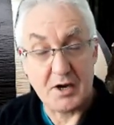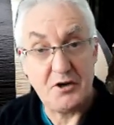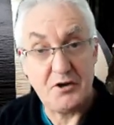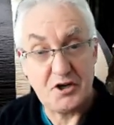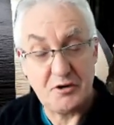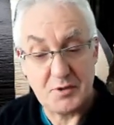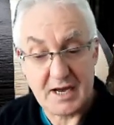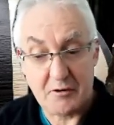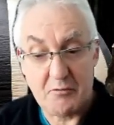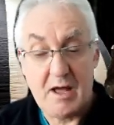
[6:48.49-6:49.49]
my YouTube
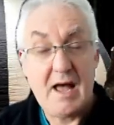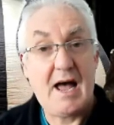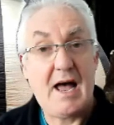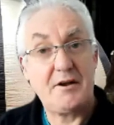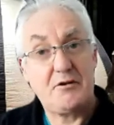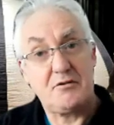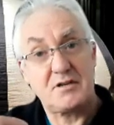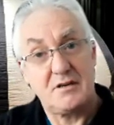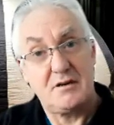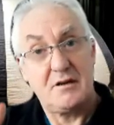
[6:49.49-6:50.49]
channel, and of
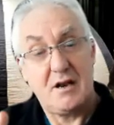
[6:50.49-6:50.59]
course,